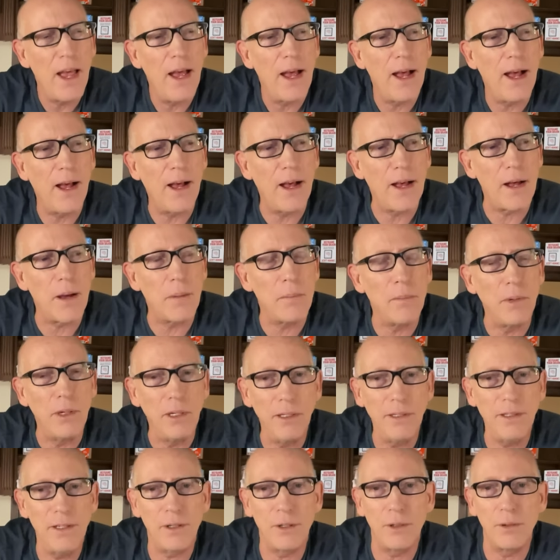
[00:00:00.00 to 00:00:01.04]

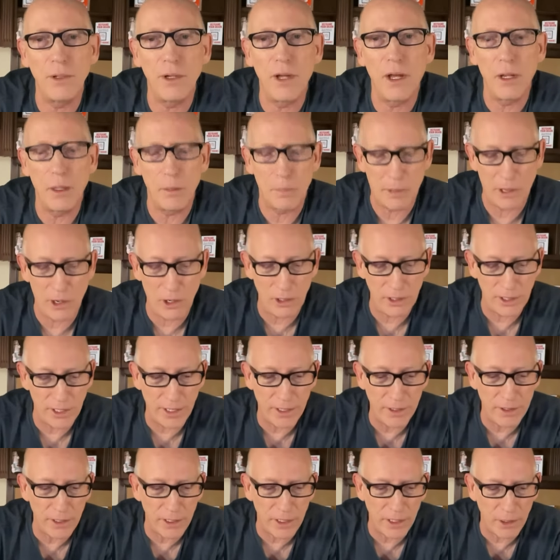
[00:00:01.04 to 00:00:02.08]

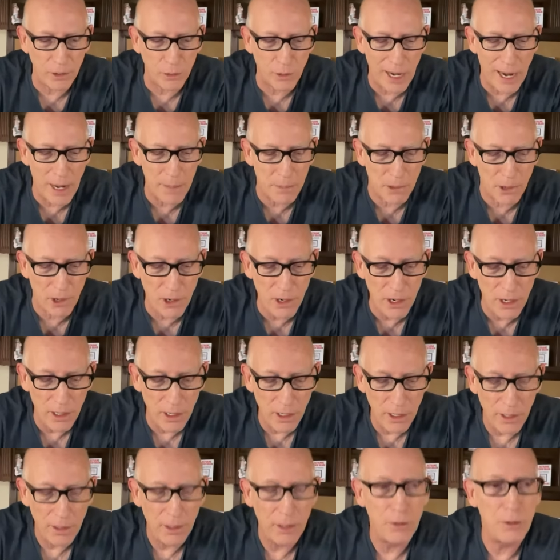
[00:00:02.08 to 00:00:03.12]
Apparently, the rapper
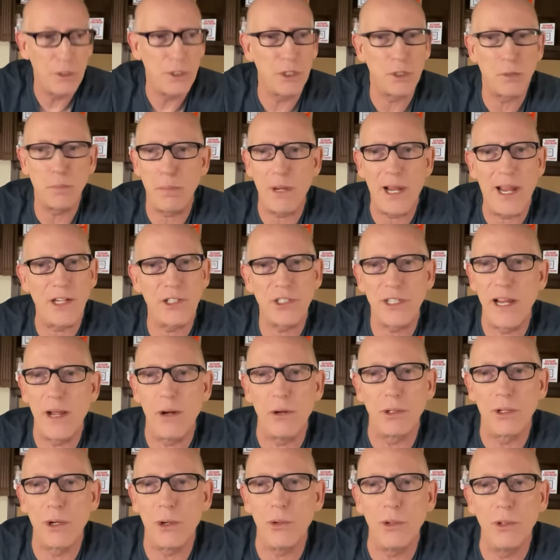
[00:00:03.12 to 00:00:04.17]
just passed
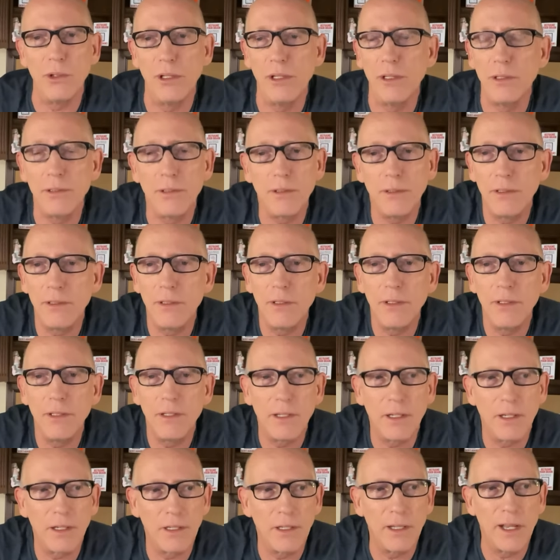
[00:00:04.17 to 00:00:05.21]
out cold
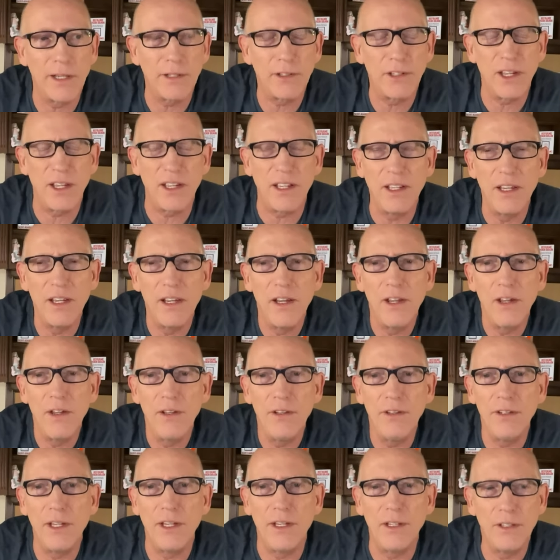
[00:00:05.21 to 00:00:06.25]
like that.
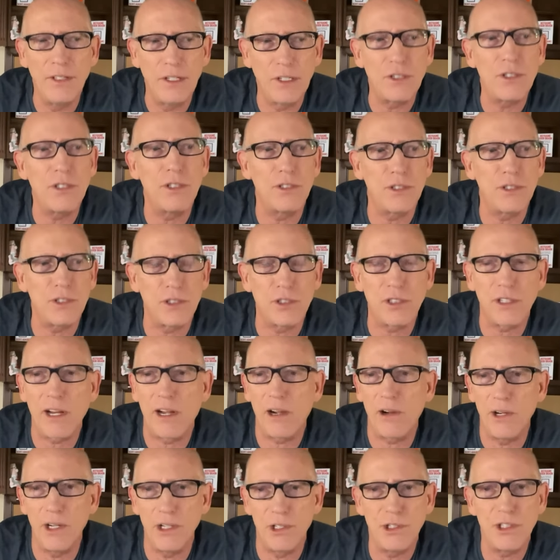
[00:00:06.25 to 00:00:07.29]
This is the
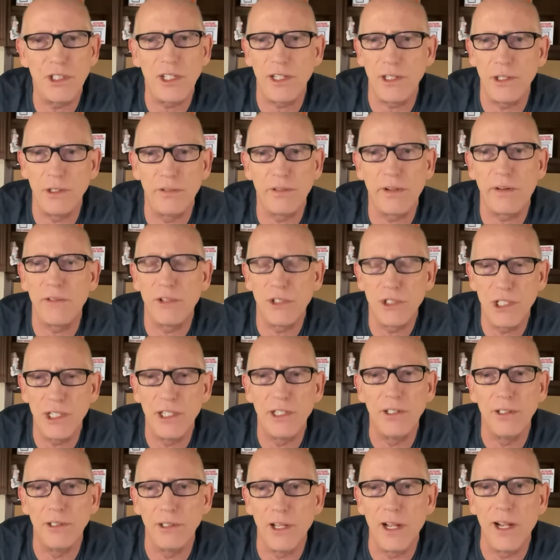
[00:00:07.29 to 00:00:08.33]
scariest shit you've ever seen
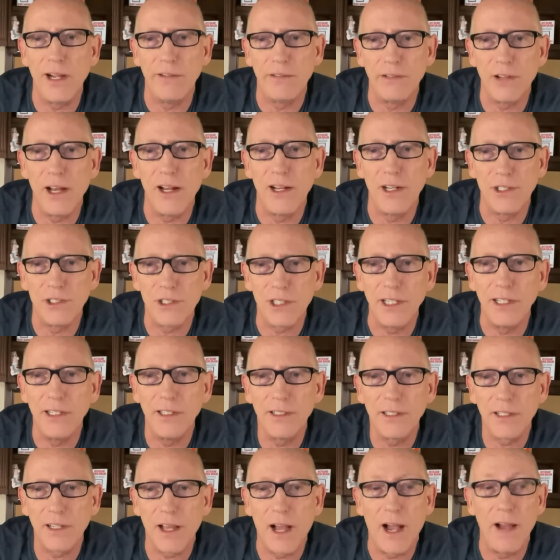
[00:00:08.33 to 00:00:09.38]
in your life, honestly.
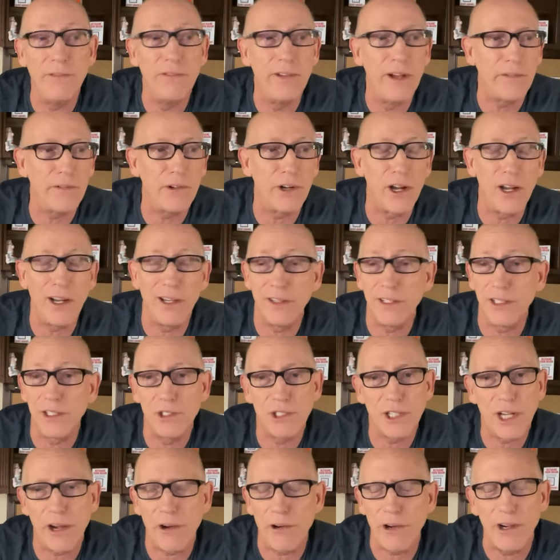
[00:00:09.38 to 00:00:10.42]
I've never done anything
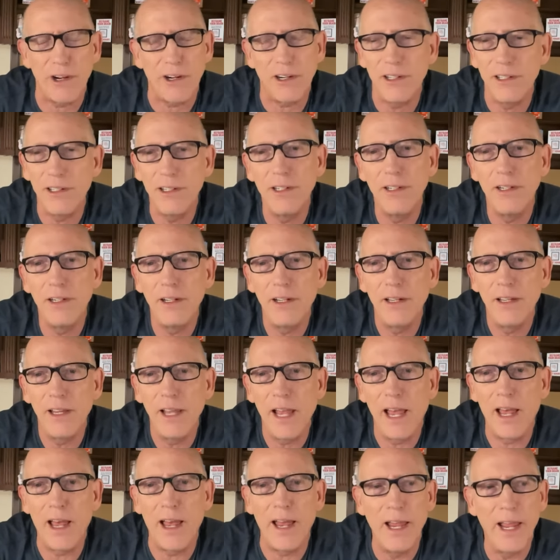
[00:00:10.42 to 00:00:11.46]
scarier.
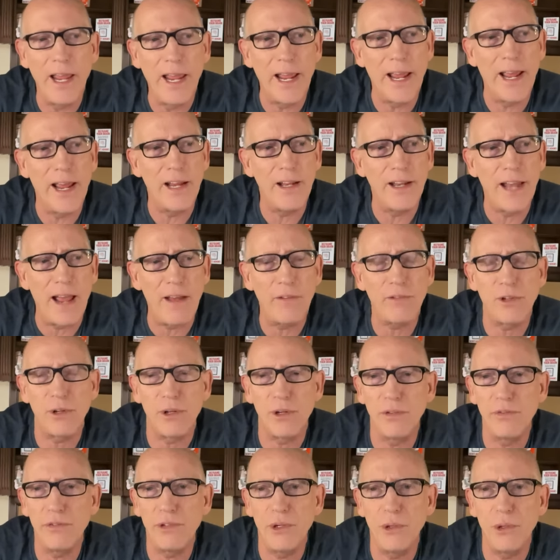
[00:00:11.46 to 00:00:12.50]
And after
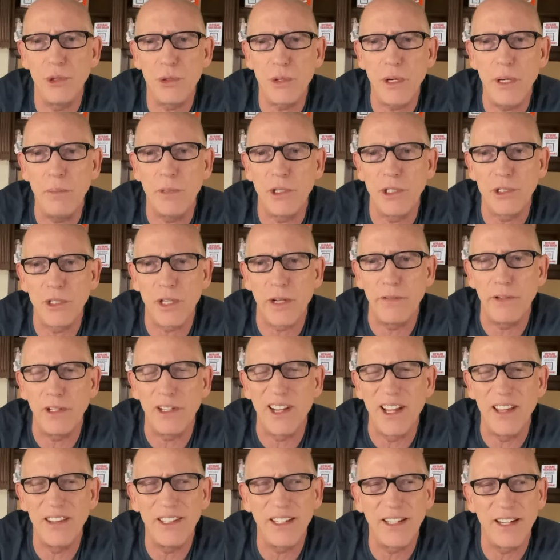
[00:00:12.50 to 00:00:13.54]
a few treatments of it,
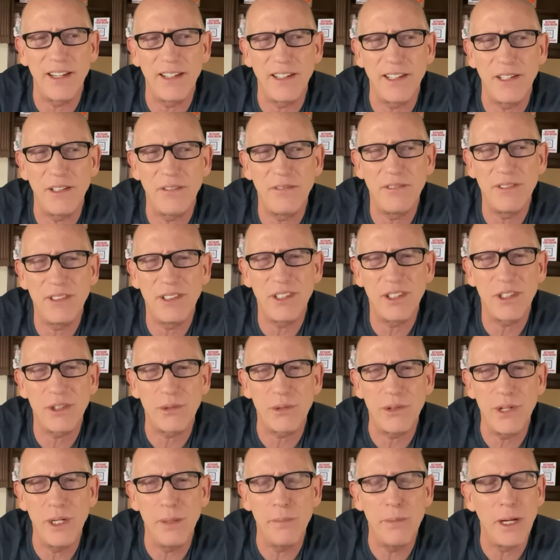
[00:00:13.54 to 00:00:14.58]
I think I did
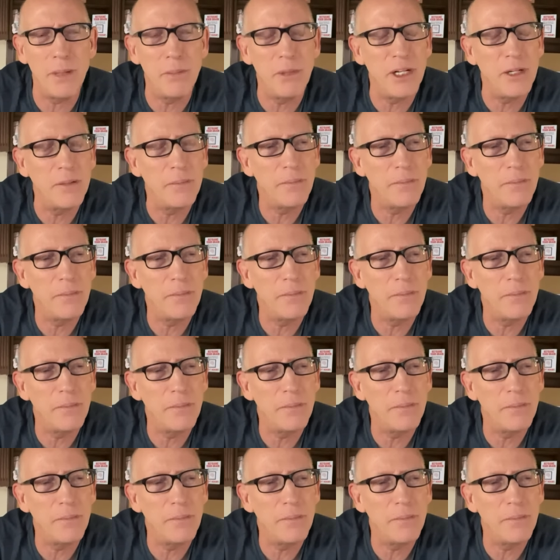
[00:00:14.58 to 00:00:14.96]
3 maybe,